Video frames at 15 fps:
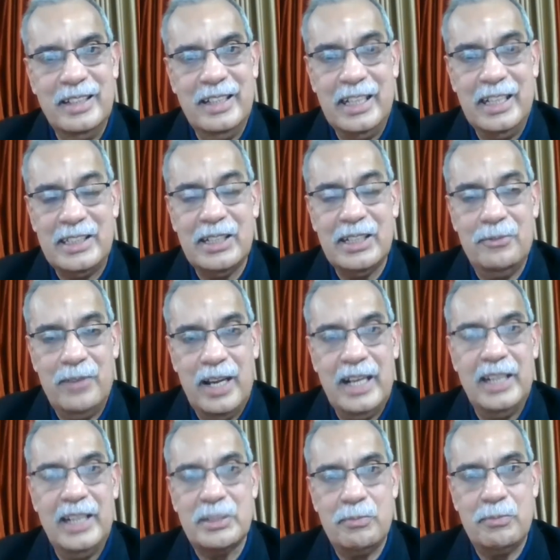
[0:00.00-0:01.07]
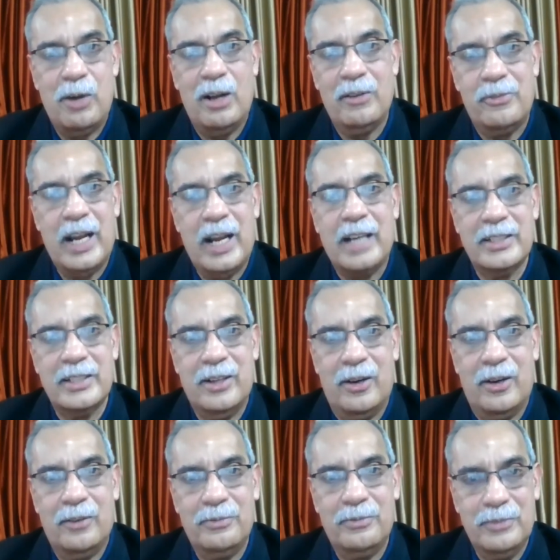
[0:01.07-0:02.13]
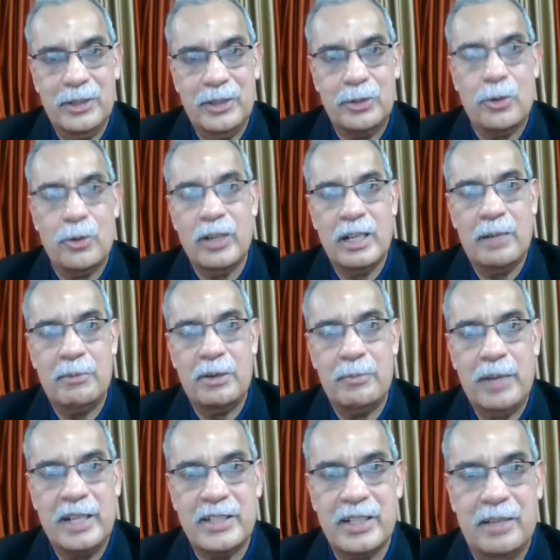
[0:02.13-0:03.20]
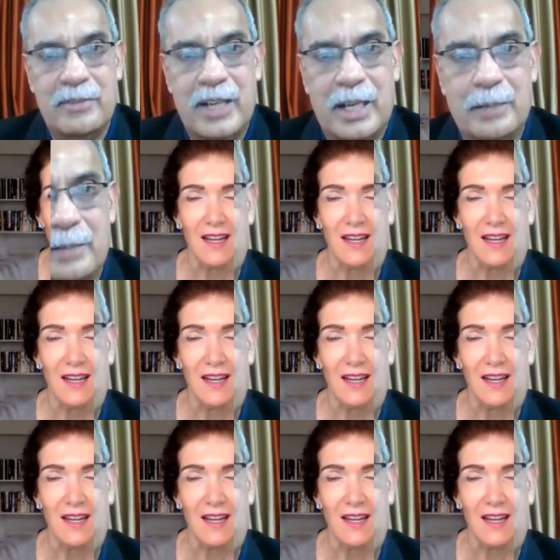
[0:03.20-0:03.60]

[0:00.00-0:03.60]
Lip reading: It's a very small fraction of the total number of patients I've done.